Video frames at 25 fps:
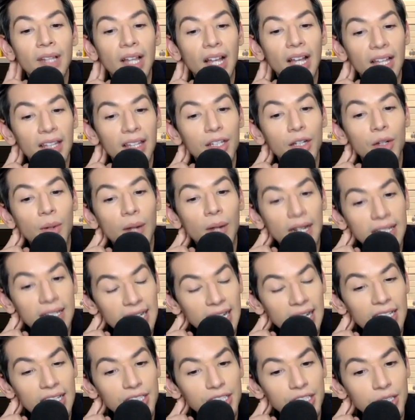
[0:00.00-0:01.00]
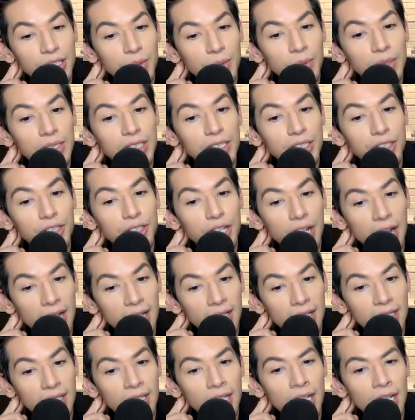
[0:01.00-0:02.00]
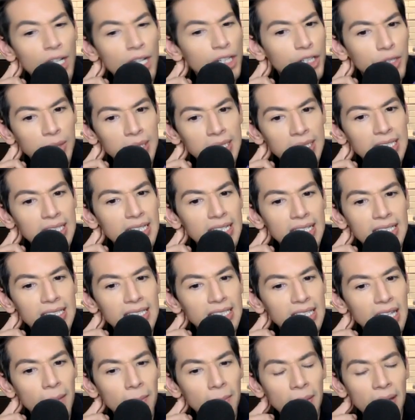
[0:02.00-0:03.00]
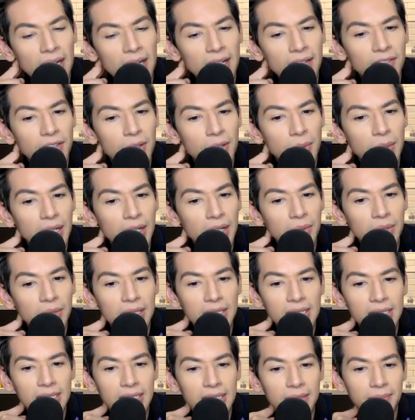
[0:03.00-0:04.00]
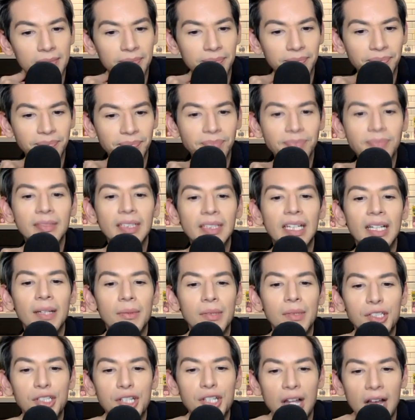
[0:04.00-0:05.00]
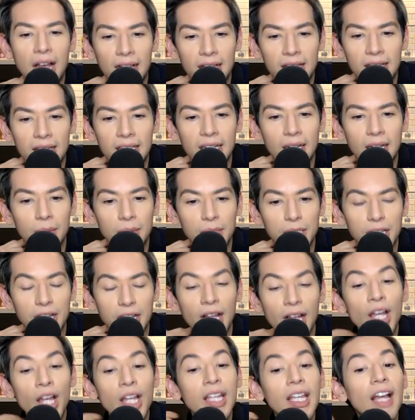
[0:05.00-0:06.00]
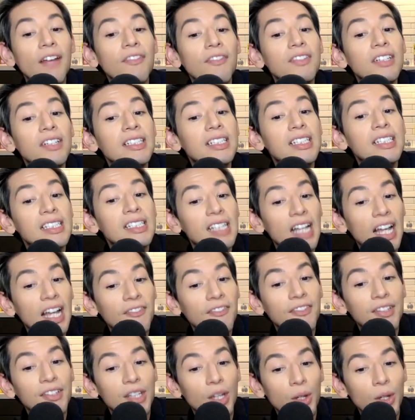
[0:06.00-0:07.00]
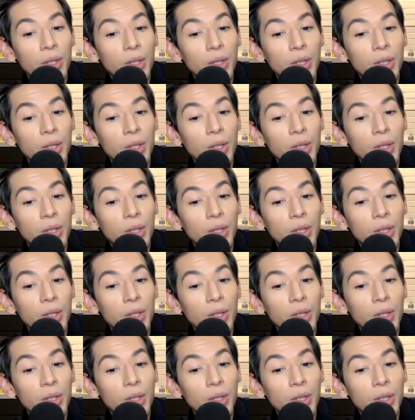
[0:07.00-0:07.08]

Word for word: And the correct answer was Jacqueline. Teresa didn't skip any of the reunions. It was Jacqueline. It was Jack. You have to decipher though.